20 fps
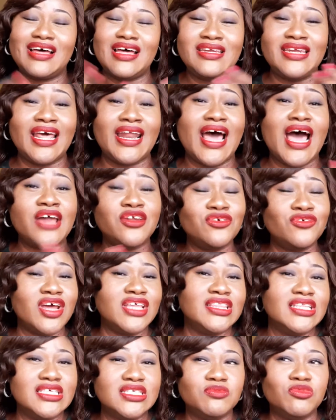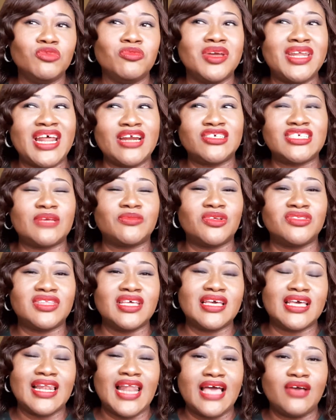Then I hadn't read this book, but then I just kept on
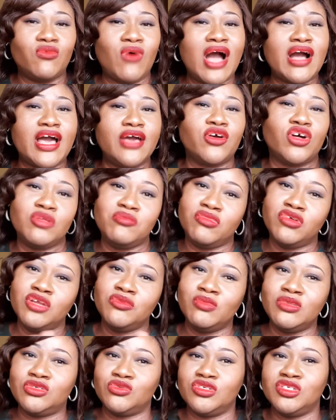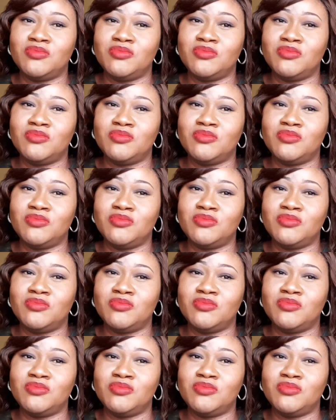thinking, like, how can I call him money means rude?